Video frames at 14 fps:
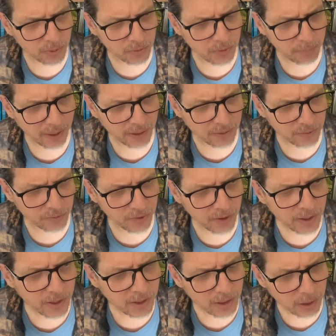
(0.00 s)
Tibetans,
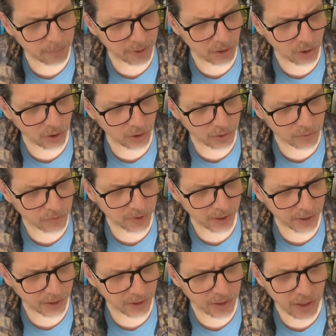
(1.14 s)
coming along
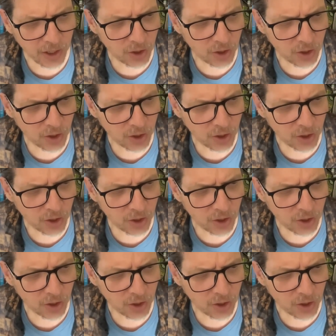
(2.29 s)
saying,